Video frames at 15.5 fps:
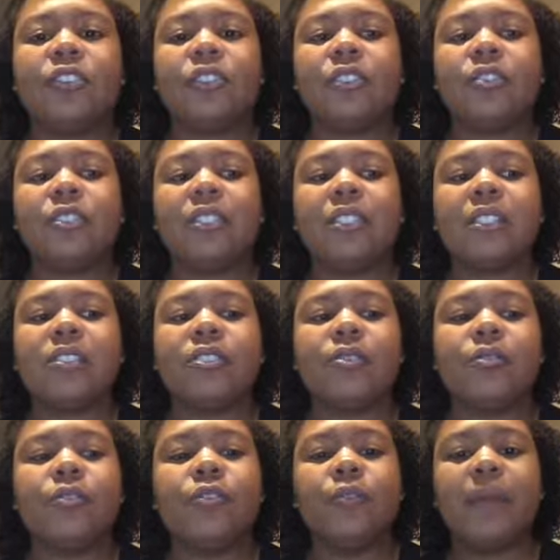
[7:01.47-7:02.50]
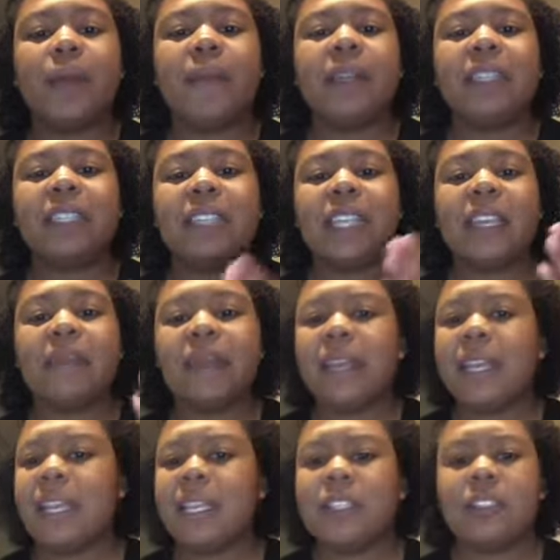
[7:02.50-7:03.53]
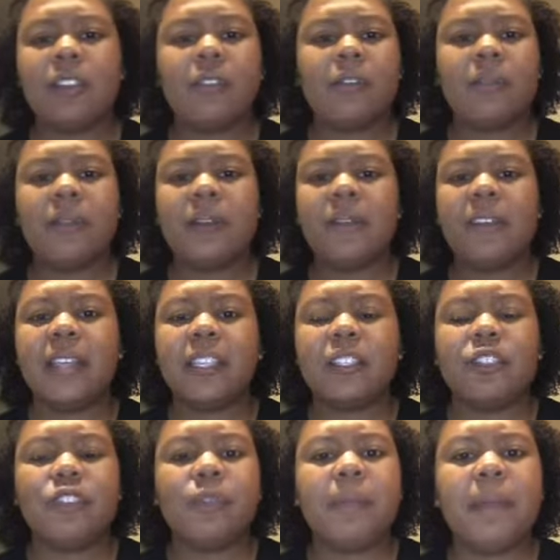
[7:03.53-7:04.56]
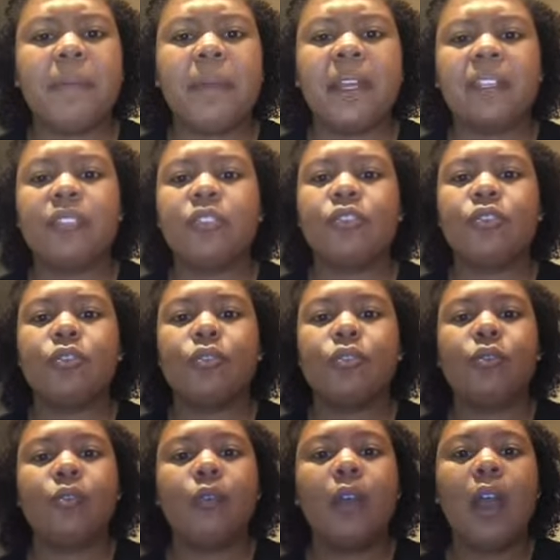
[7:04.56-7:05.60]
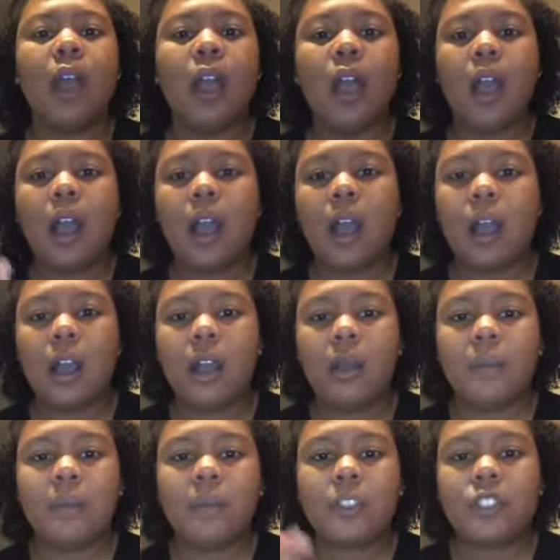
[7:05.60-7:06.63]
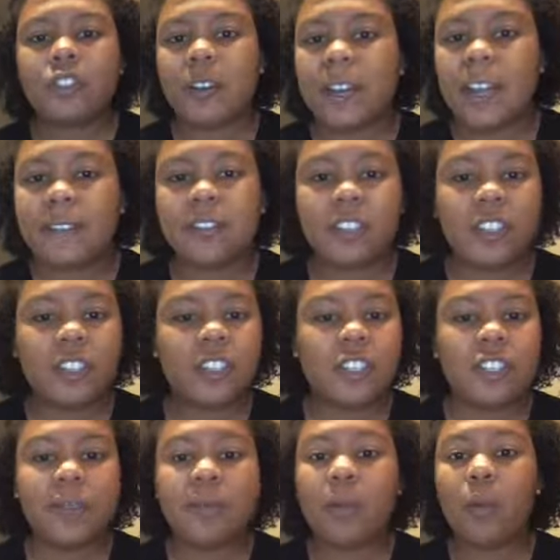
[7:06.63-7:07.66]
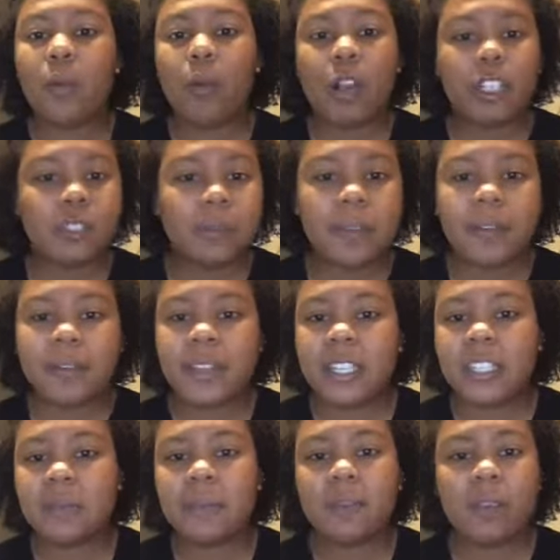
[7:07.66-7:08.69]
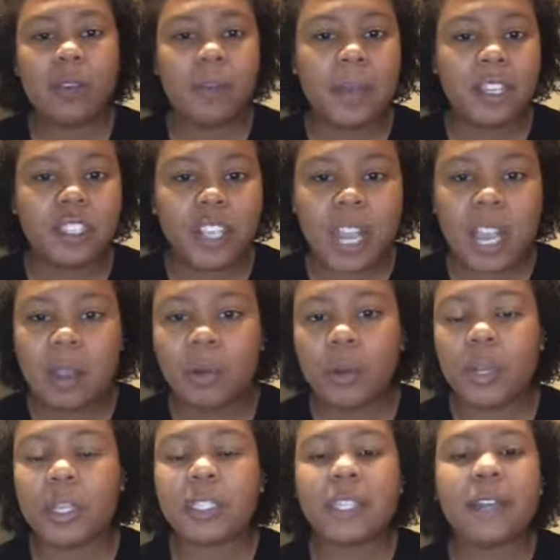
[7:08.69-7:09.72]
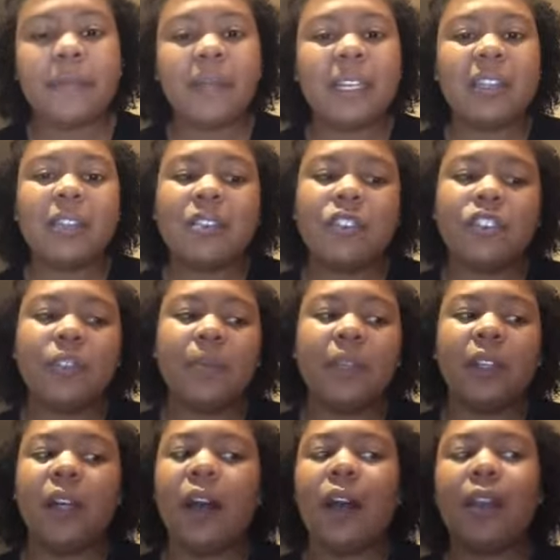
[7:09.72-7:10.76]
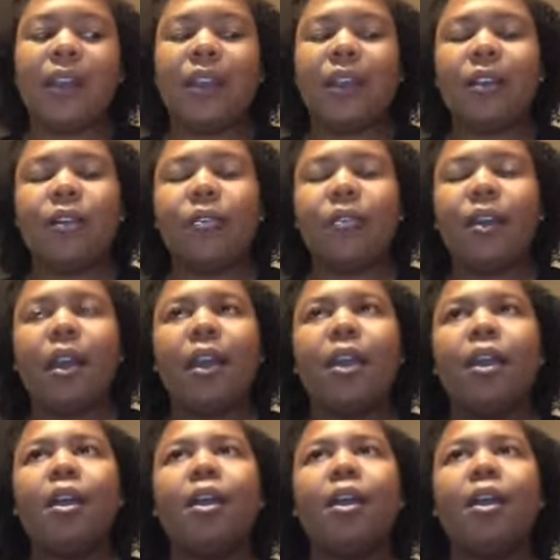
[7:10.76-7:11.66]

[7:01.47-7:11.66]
you know, just do my best to keep my hands off of my face, do my best to, um, straight after the gym, wash my face before my shower, because I've been in the gym a lot, and I know that